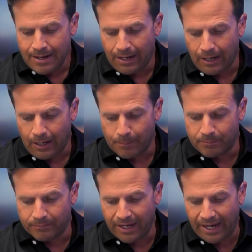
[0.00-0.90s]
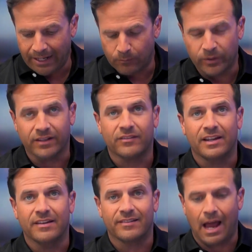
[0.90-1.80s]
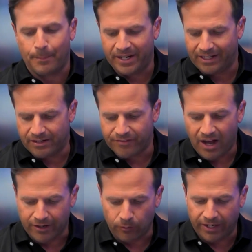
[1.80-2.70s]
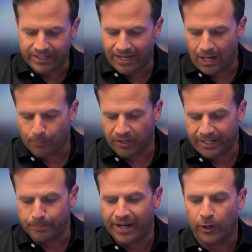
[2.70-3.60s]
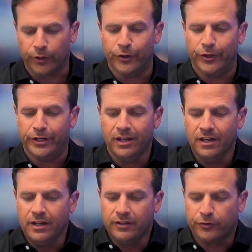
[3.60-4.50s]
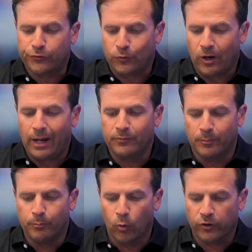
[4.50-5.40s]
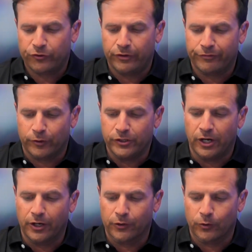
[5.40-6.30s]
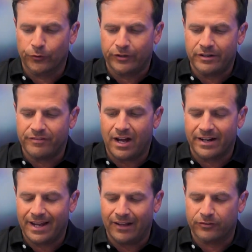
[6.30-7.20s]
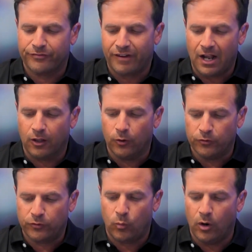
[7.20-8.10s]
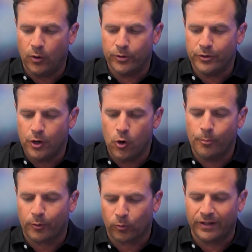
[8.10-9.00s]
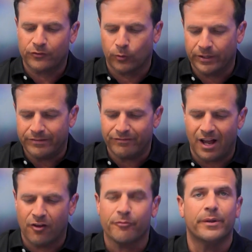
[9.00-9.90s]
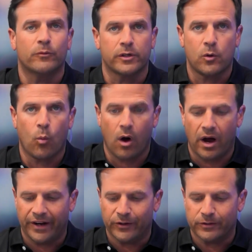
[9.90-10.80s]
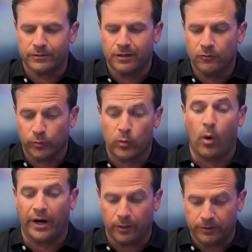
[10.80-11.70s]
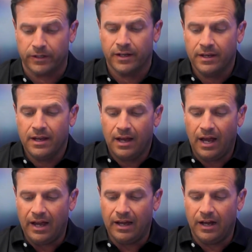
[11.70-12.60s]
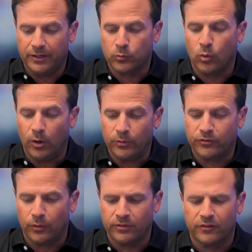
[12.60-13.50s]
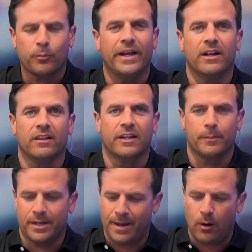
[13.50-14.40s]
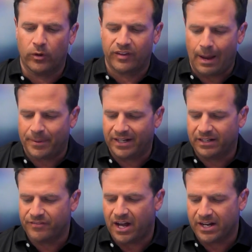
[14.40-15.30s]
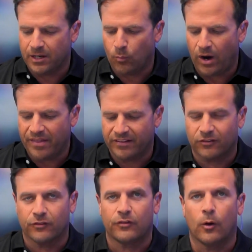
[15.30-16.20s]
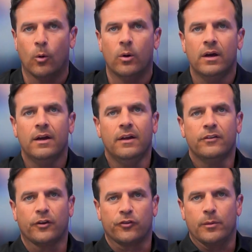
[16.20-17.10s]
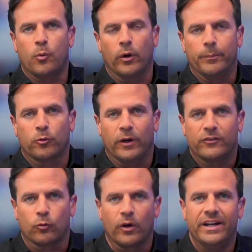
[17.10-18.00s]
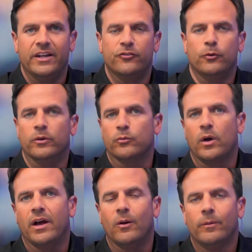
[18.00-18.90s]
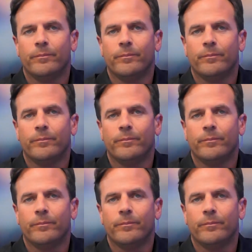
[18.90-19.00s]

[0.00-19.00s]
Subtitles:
And we can see this happening in Nevada right now. Planned Parenthood describes abortion for young girls in Nevada as follows, quote, "No parental involvement required, unquote." So explain a little bit about what's happening in Nevada and why this is such an important parental right issue as well.